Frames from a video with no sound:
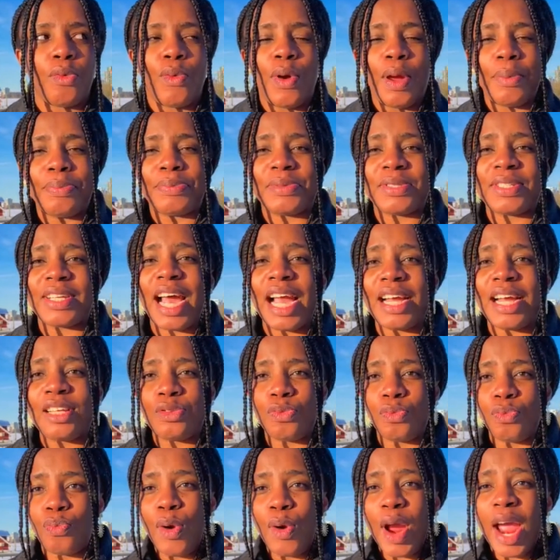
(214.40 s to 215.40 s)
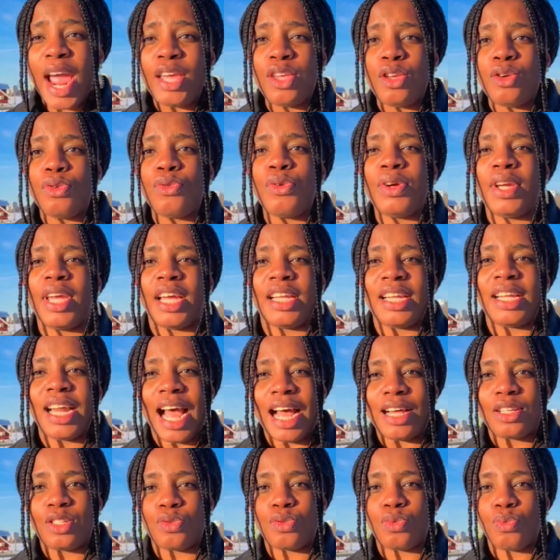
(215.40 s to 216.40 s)
website where you can
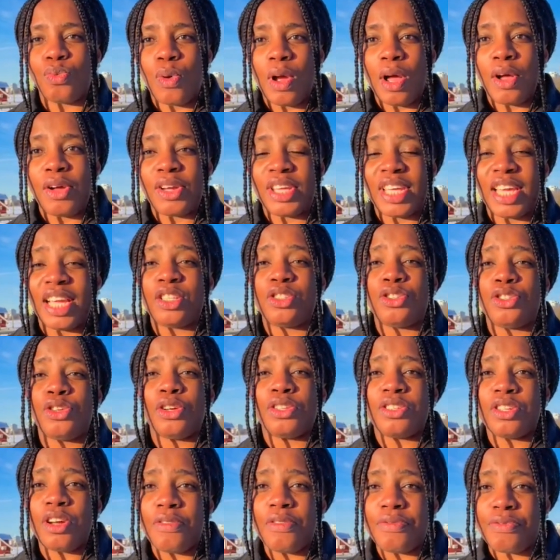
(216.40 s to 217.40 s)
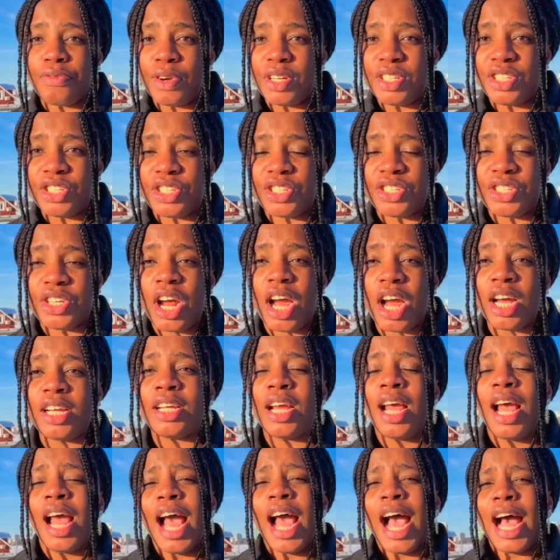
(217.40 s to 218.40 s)
as well get yourself registered,
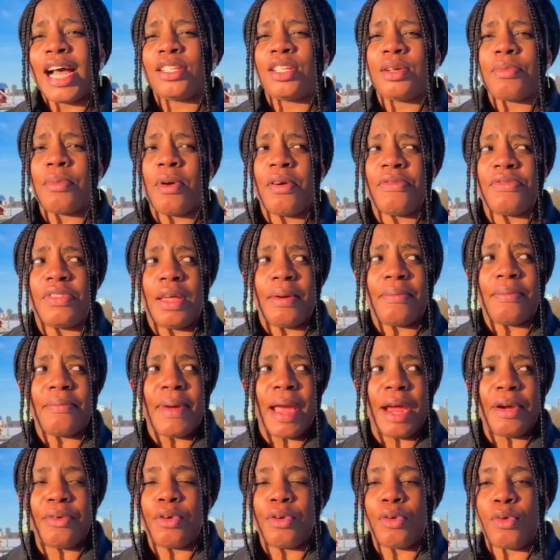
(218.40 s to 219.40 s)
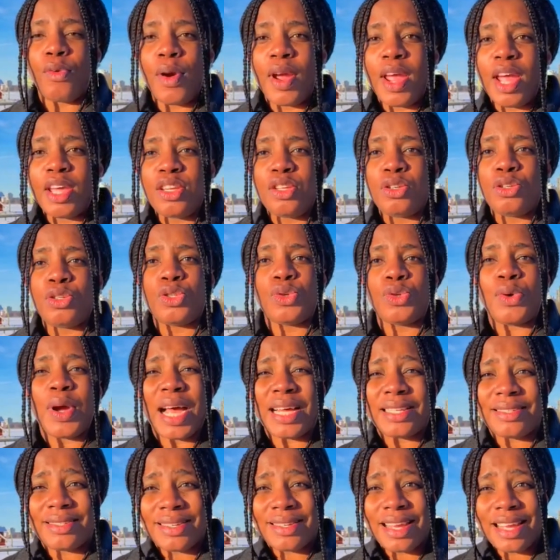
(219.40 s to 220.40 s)
and some of them might require you to
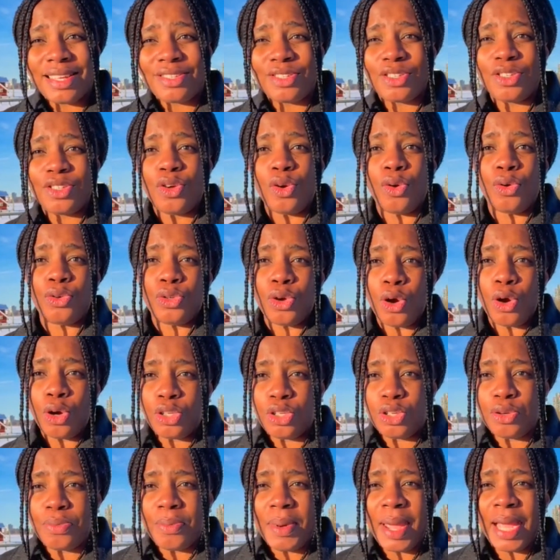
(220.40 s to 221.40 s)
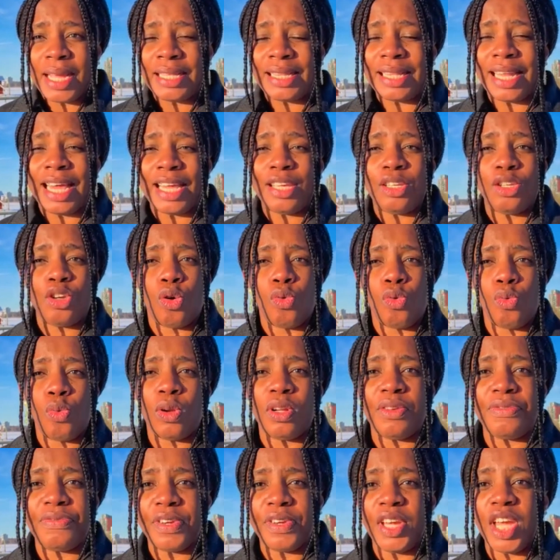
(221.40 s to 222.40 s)
access your document like your
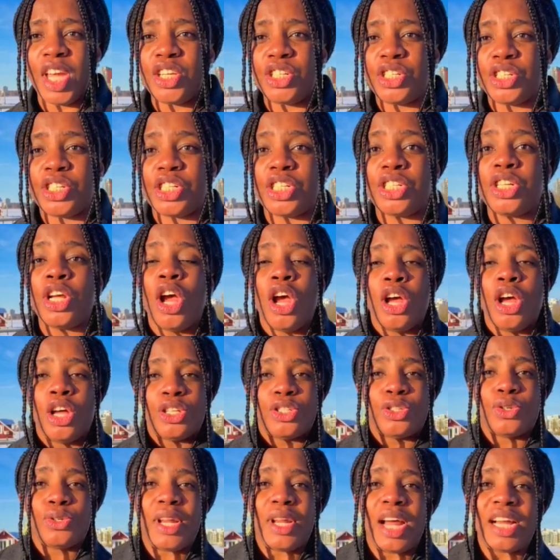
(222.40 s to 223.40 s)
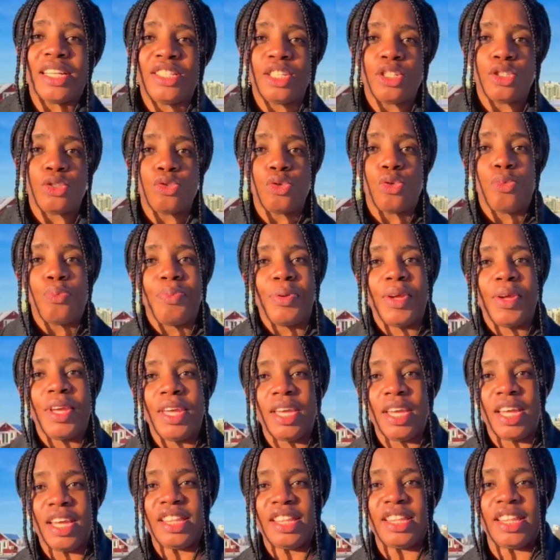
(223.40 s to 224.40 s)
qualification, so that it will
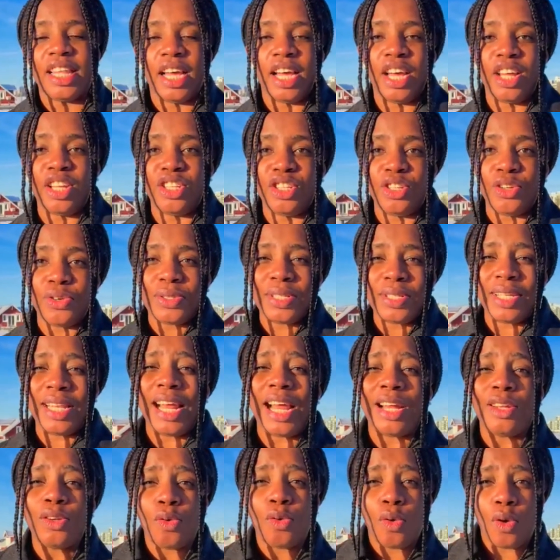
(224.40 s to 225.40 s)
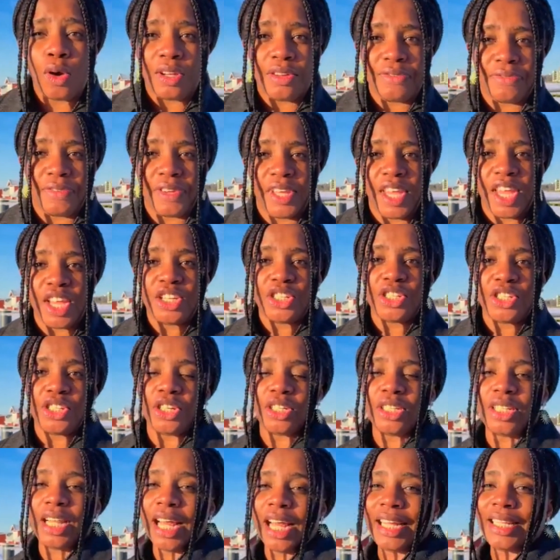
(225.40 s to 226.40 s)
be in the New Zealand
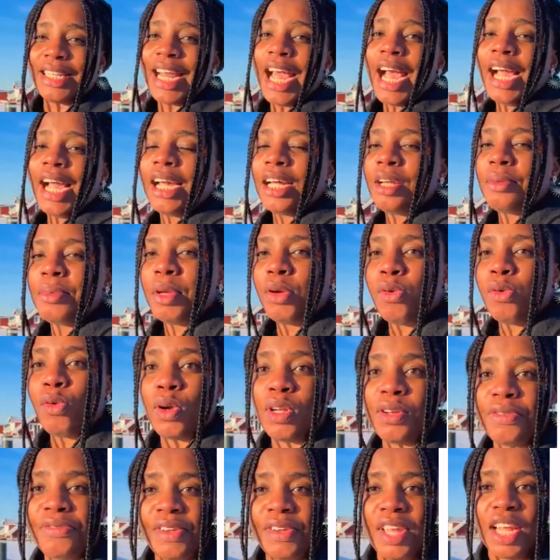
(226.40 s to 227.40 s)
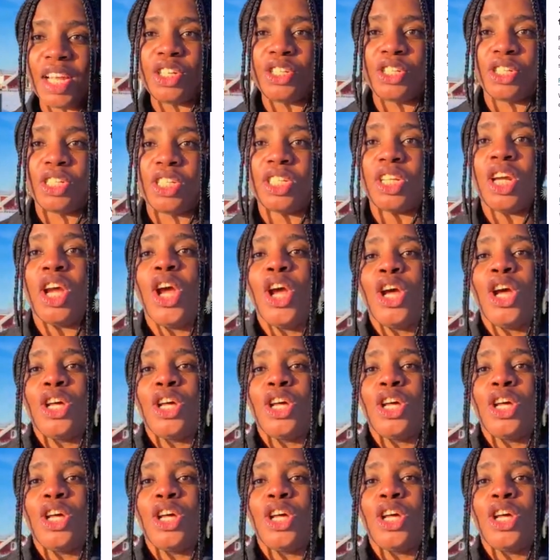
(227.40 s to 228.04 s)
qualification, like the academic qualification,